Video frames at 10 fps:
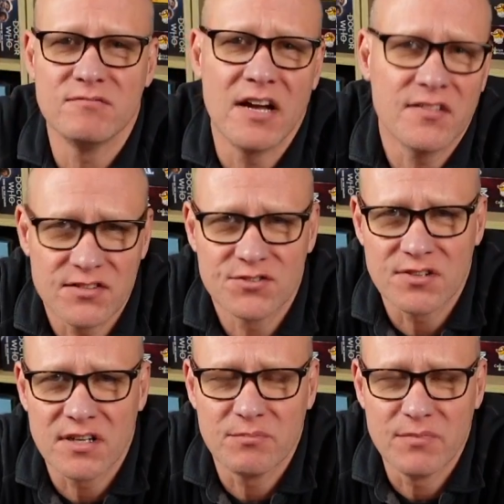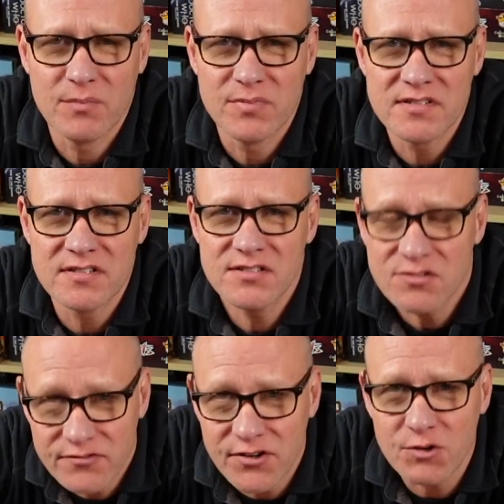other tribe members is
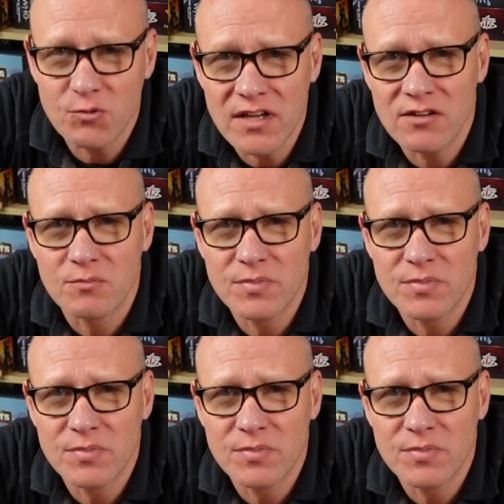all very well,